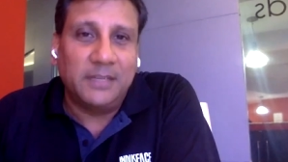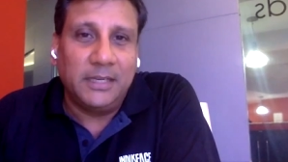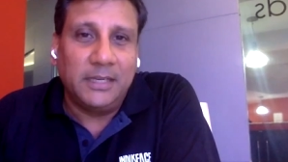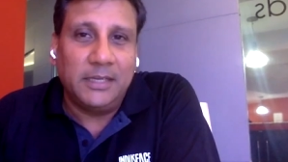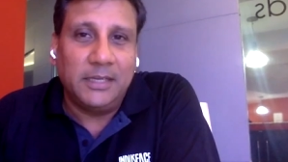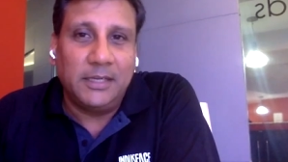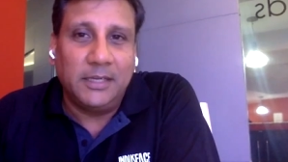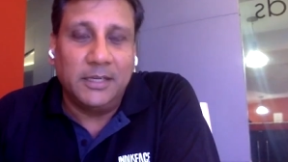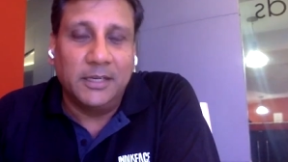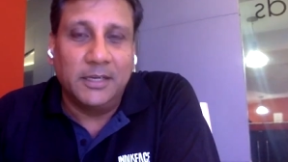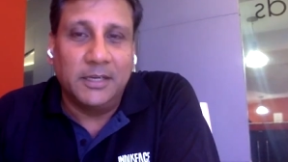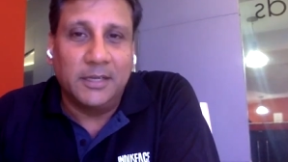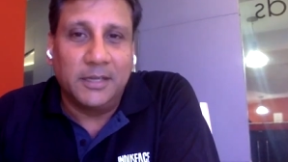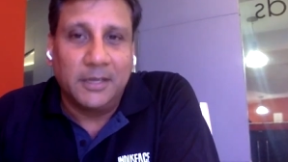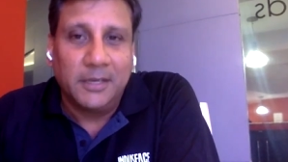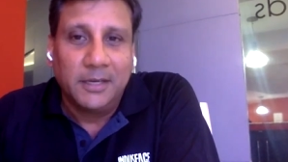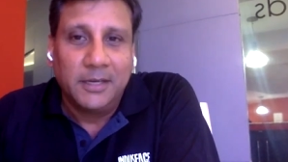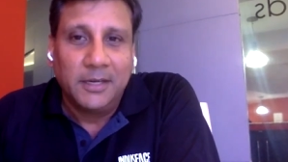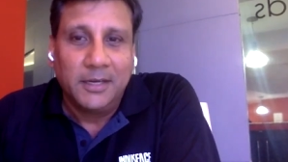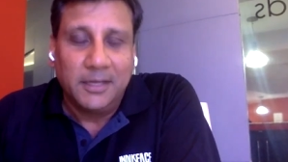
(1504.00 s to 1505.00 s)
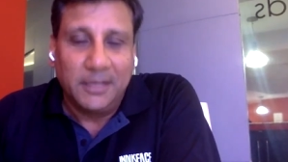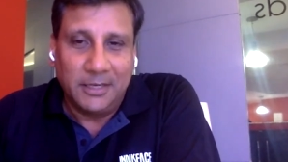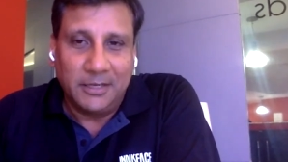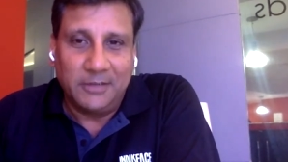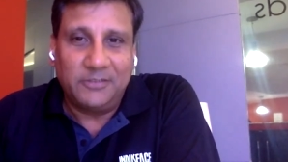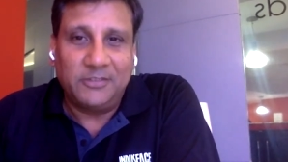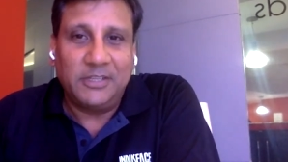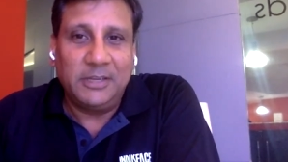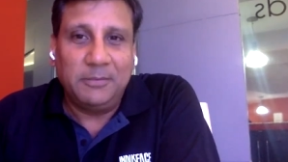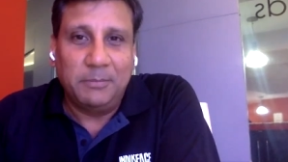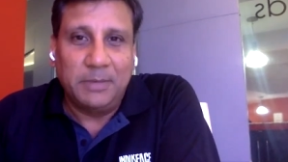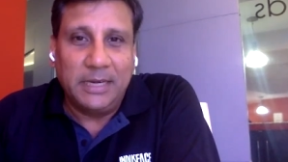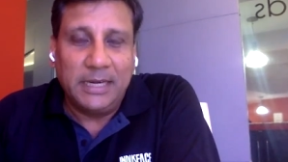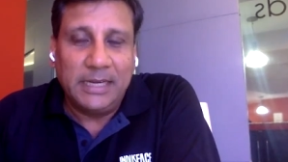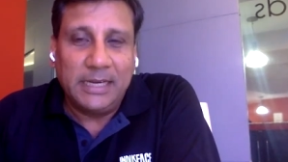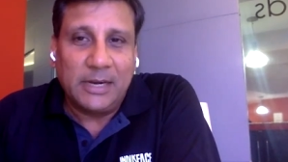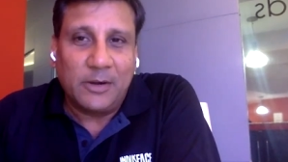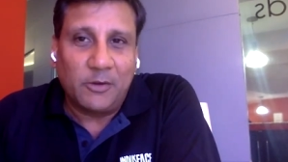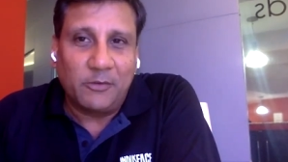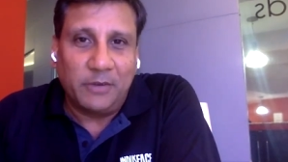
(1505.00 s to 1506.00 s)
which I see here, see
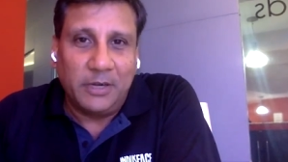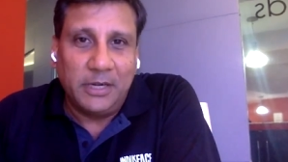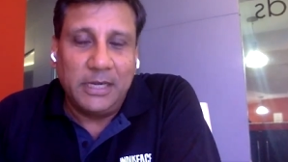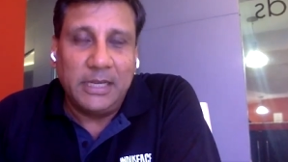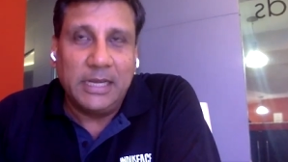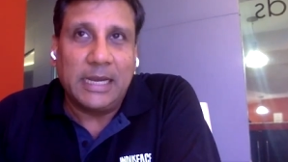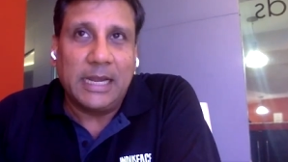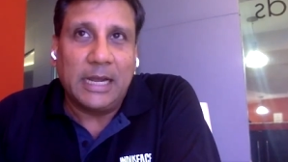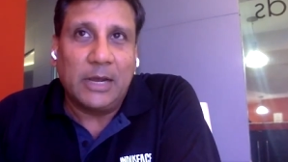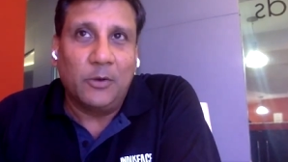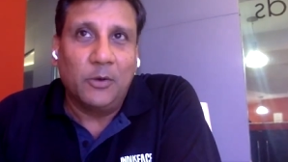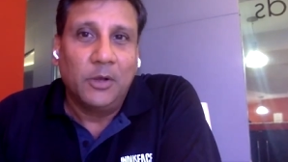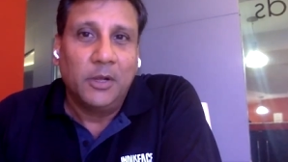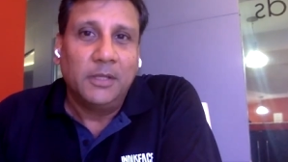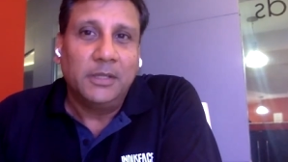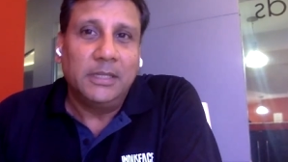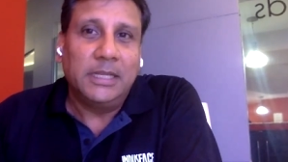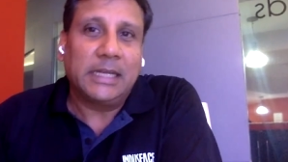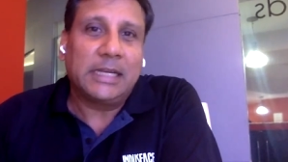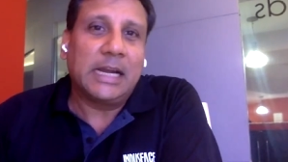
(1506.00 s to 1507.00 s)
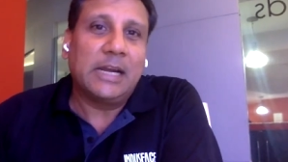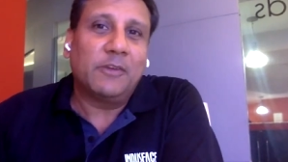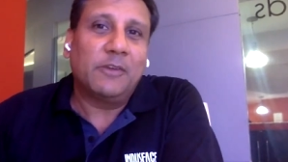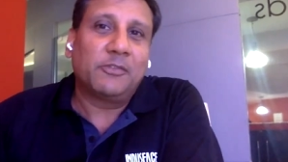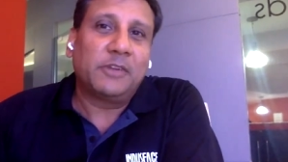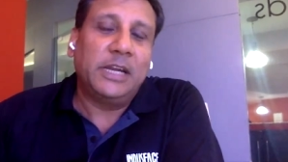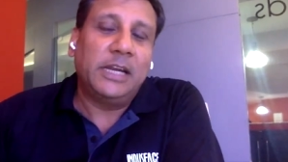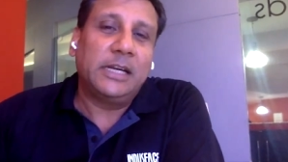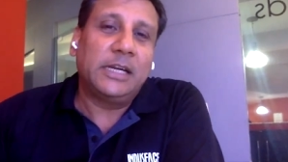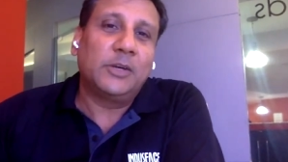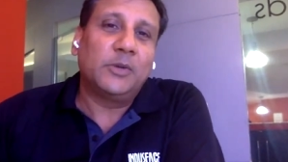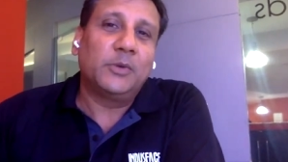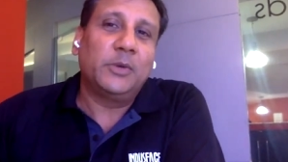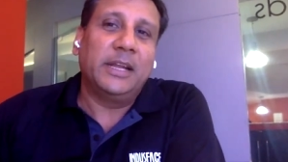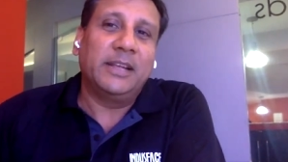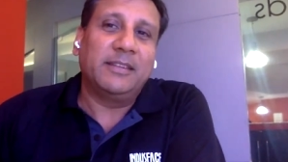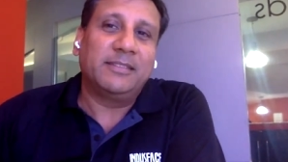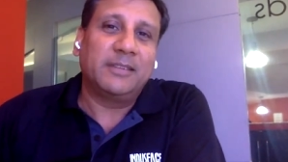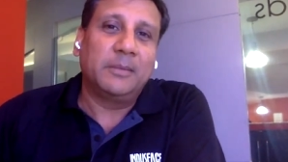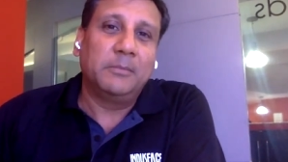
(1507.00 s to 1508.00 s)
building out of India now, they kind of cater
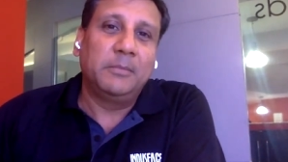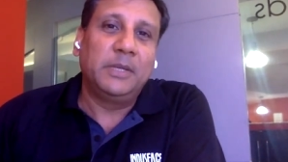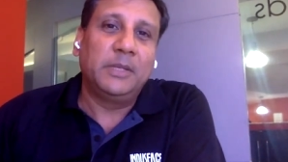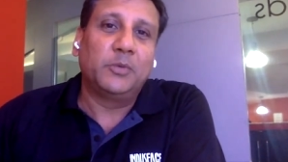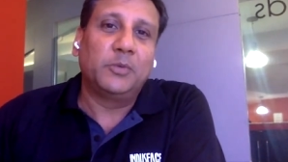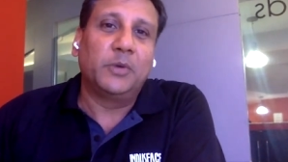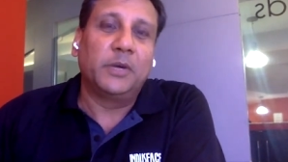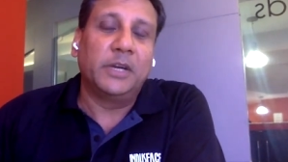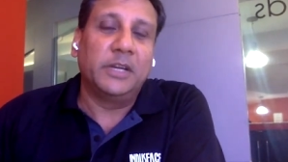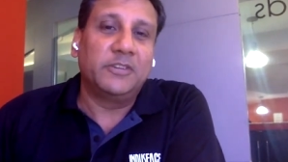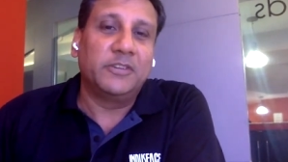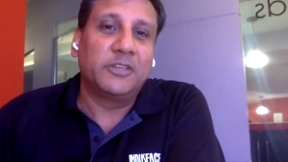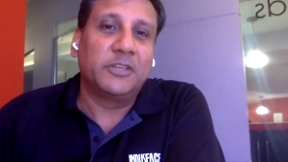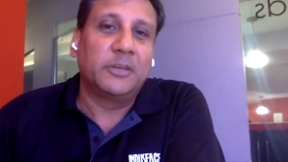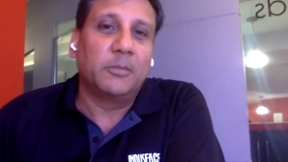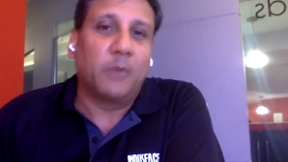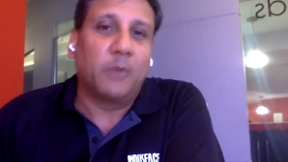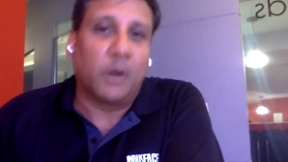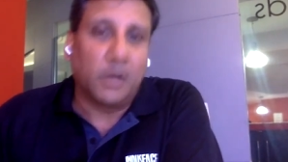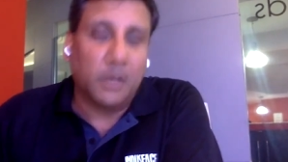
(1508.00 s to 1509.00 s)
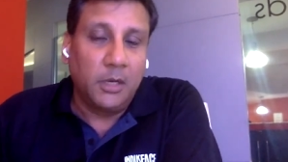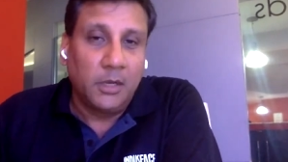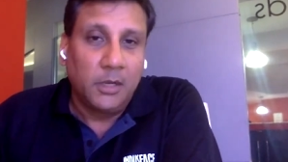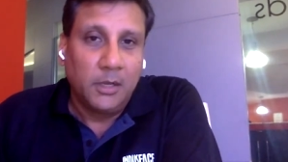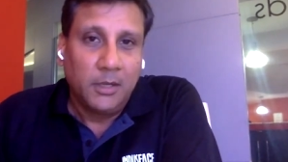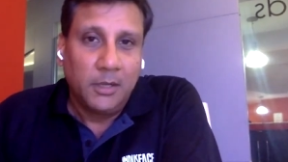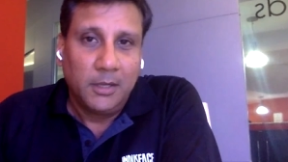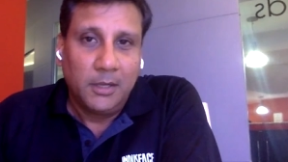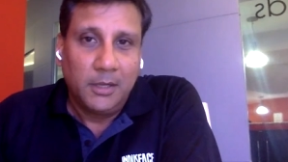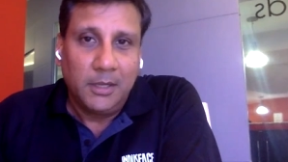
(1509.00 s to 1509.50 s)
to an SMB through a digital model